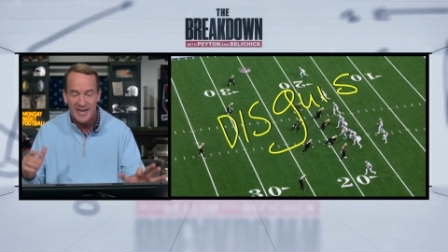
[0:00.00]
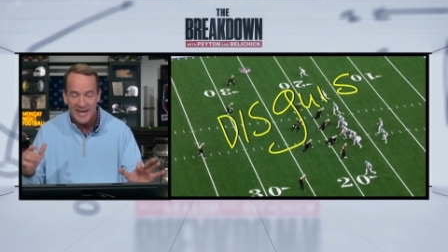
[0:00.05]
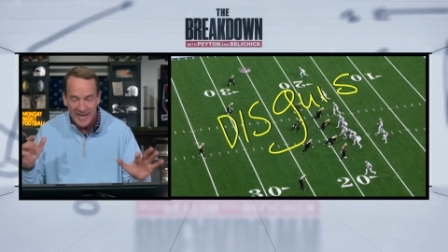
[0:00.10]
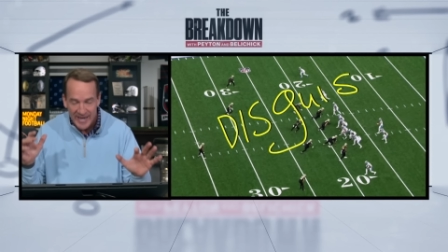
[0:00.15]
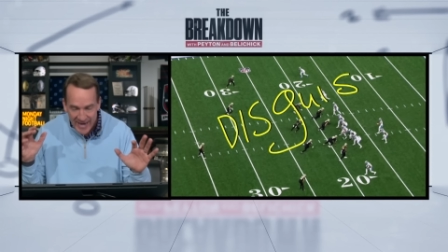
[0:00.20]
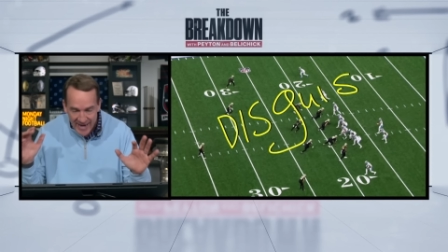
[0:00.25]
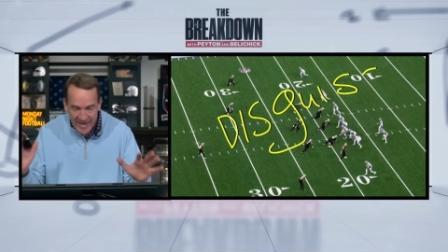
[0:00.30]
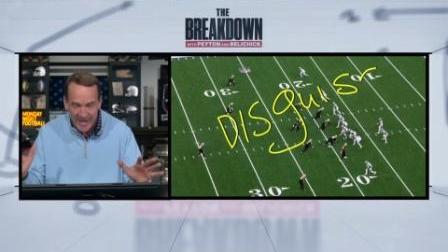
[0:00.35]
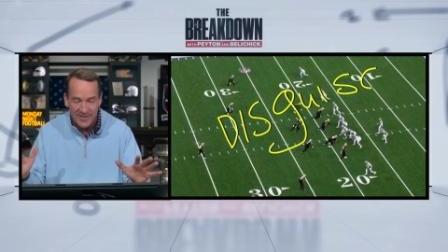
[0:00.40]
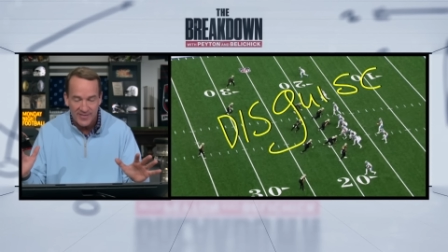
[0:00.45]

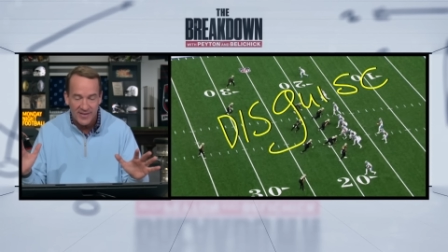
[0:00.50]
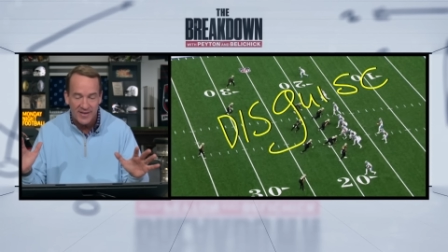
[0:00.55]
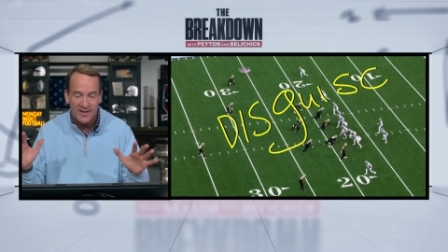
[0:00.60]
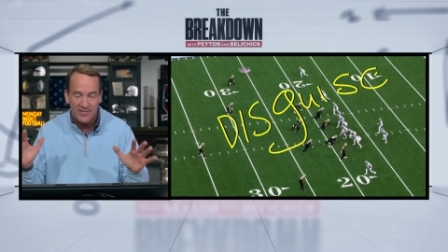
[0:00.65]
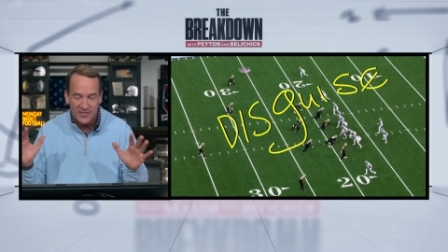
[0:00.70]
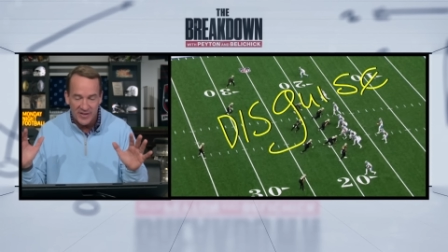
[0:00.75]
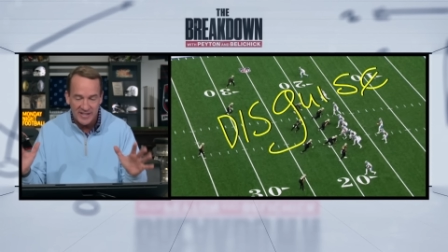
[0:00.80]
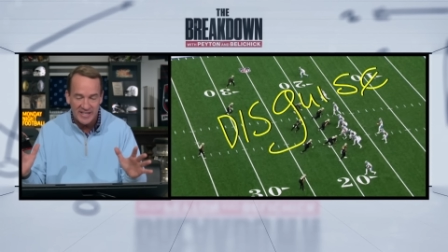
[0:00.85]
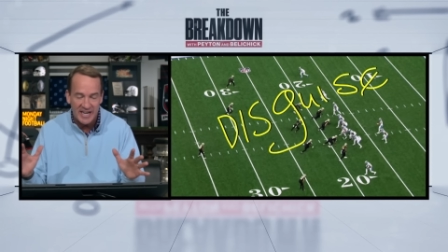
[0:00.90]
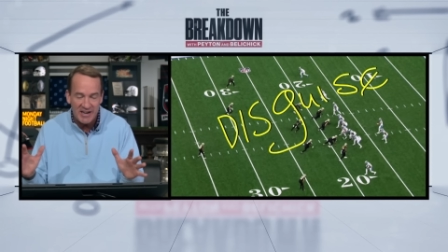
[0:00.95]
in
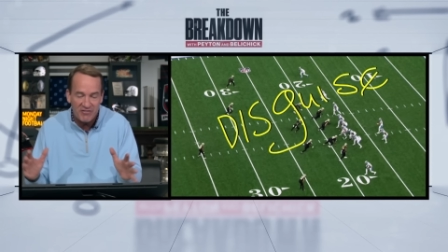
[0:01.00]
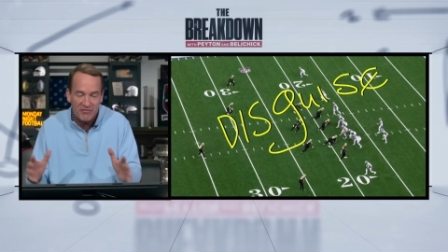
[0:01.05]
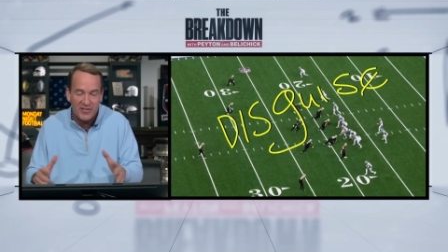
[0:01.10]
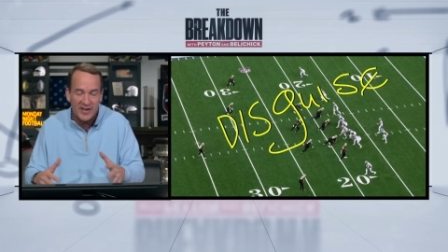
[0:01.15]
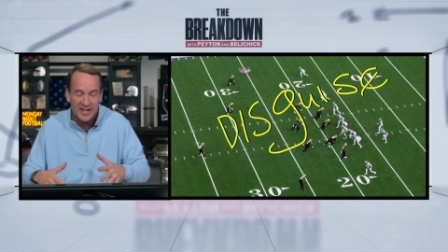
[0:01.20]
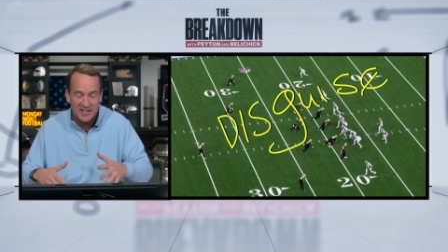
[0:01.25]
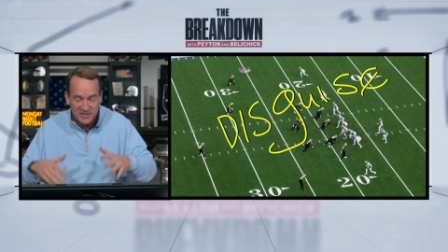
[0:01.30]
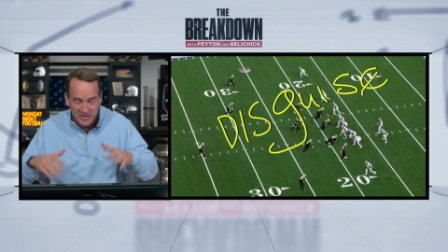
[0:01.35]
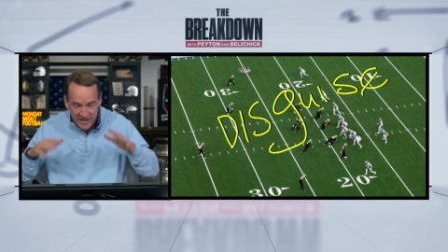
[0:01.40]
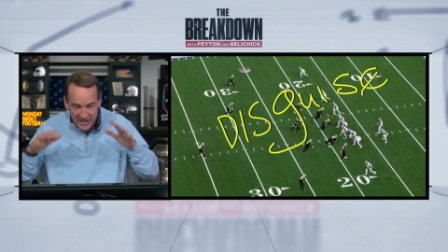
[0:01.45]
the
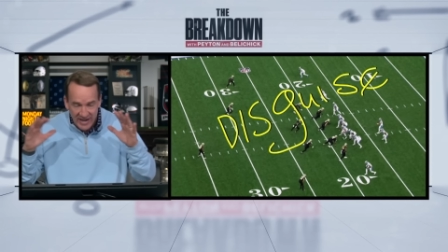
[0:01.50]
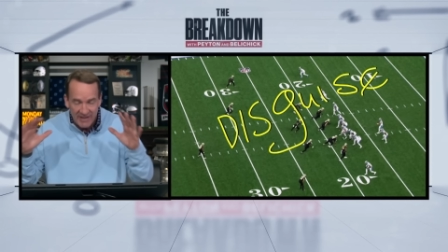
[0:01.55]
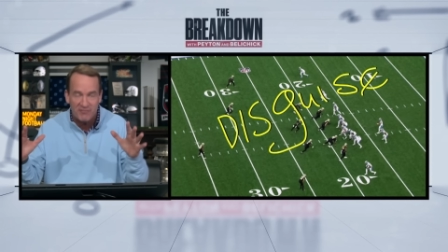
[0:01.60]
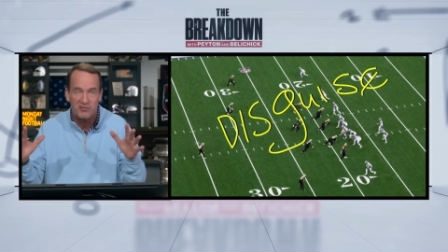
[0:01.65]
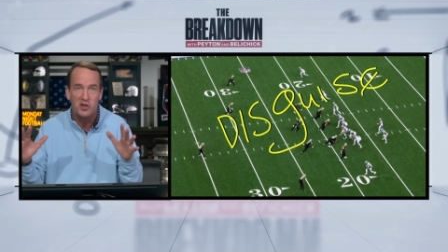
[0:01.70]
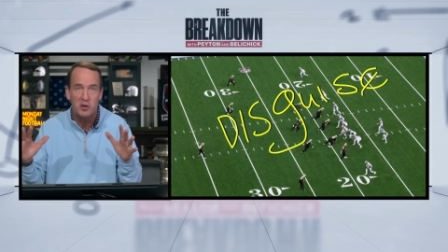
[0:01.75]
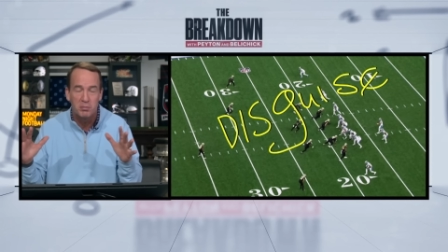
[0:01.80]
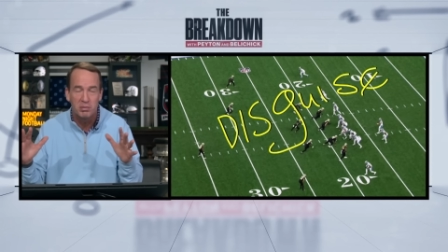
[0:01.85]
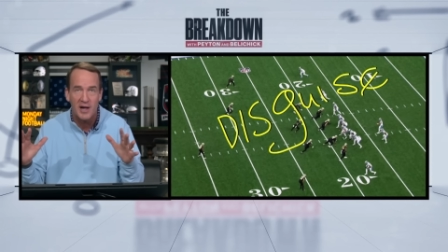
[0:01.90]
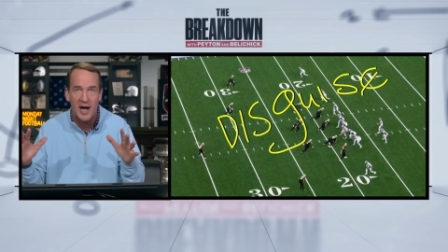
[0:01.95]
defense if
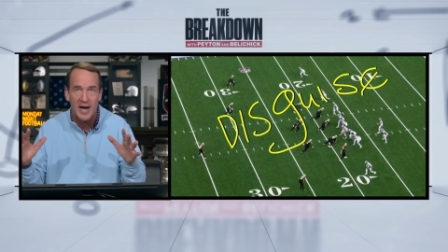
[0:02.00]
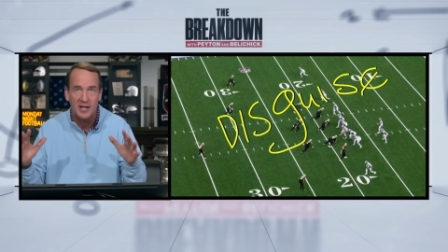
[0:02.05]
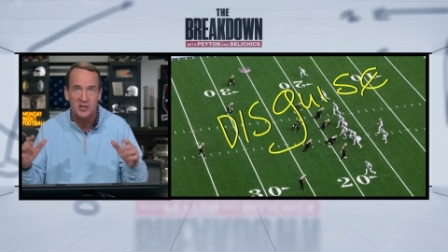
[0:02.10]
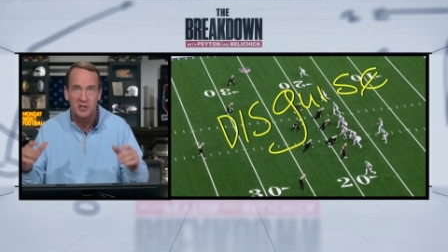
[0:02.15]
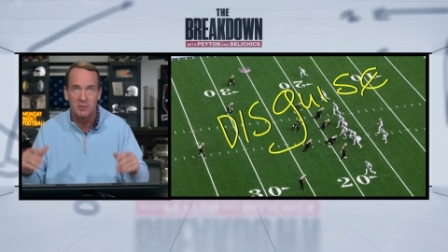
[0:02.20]
you block the